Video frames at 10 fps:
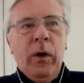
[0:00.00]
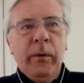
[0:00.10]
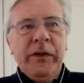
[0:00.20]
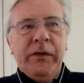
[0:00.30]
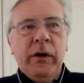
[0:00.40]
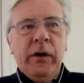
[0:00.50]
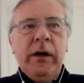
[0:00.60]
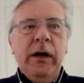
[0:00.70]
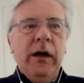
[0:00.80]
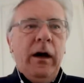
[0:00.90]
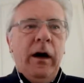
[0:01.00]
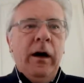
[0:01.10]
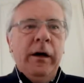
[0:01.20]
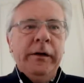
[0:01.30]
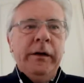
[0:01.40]
what we saw
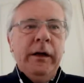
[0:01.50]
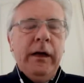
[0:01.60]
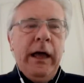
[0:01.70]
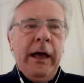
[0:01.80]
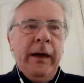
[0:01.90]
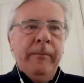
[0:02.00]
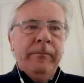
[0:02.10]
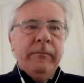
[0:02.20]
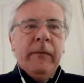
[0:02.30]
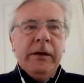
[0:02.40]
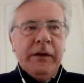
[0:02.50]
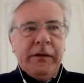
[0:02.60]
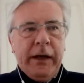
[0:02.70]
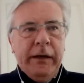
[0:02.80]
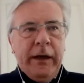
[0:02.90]
on the
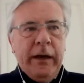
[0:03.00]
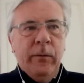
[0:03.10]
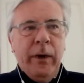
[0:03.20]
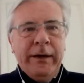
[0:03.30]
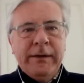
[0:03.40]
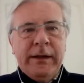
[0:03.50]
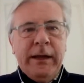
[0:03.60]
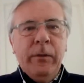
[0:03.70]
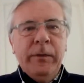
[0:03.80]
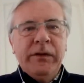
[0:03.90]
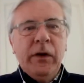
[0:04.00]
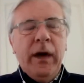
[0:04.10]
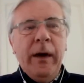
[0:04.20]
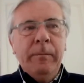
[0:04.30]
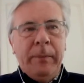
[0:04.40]
second day on Wednesday, when we
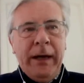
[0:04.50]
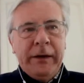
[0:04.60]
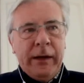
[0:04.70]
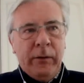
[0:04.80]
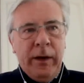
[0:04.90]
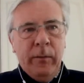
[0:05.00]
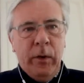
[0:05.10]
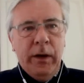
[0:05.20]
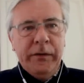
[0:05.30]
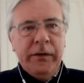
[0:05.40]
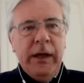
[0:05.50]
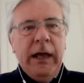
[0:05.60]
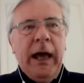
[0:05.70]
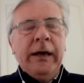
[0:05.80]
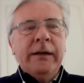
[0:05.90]
saw how bad that ground was,
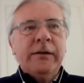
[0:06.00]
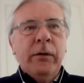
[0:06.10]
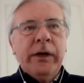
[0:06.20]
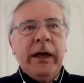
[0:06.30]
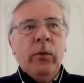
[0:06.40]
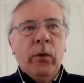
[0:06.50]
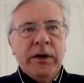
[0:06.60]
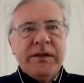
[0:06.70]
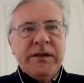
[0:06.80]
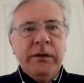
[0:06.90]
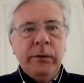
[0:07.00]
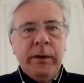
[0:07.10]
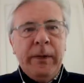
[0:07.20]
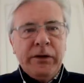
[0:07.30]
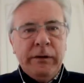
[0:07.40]
and it's going to get worse, you
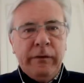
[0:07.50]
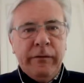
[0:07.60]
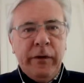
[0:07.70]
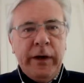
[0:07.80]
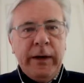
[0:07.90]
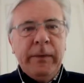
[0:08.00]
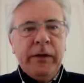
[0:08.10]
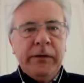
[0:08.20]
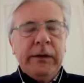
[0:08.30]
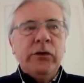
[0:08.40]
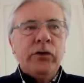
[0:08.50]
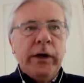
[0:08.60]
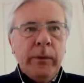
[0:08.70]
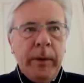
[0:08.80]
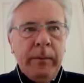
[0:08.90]
would imagine, for Friday, because it'll
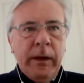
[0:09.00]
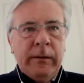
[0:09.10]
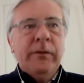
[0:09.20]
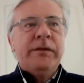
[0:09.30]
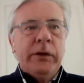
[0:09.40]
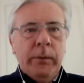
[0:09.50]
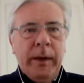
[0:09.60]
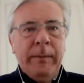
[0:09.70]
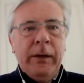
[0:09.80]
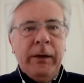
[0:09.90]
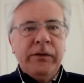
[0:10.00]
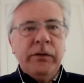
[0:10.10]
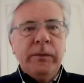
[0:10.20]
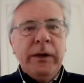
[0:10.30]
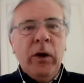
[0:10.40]
dry up a considerable amount. There's
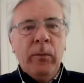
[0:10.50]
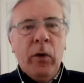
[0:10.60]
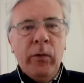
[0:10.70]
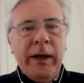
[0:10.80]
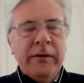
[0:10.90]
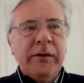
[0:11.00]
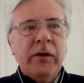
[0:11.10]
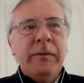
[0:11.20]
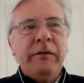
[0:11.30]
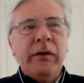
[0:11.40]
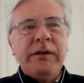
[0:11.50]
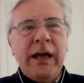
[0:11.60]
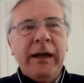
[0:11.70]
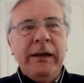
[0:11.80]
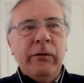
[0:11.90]
due to be no more rain, so it's going to be very
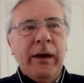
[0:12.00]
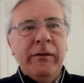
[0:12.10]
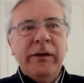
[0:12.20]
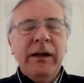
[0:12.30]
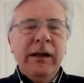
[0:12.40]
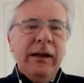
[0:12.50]
tacky ground.